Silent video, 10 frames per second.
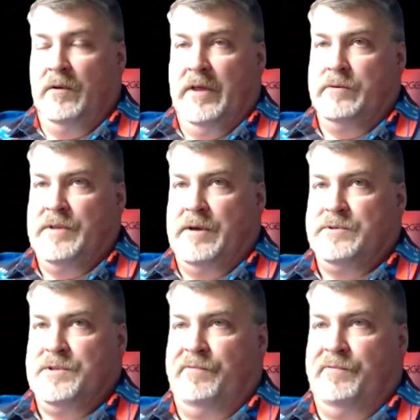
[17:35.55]
That was
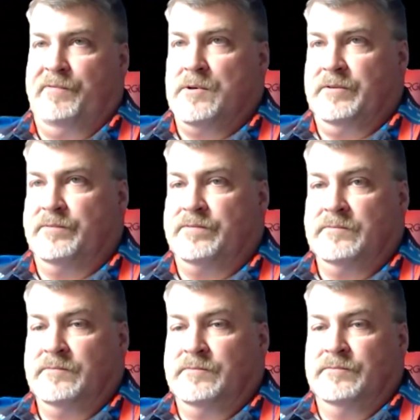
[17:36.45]
the first of
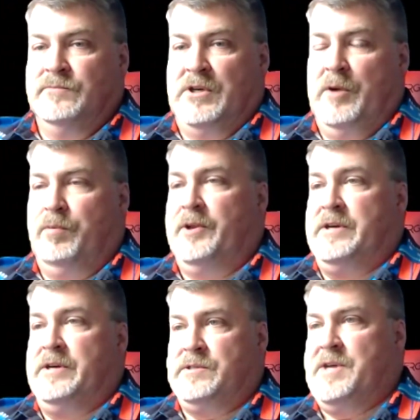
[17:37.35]
a couple of
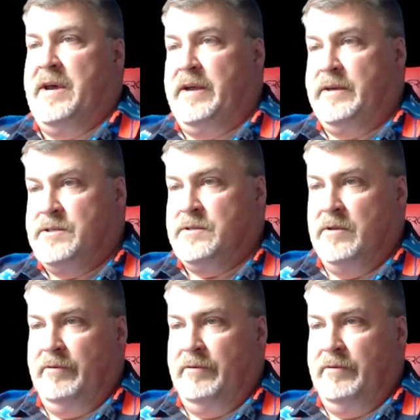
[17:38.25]
dozen sites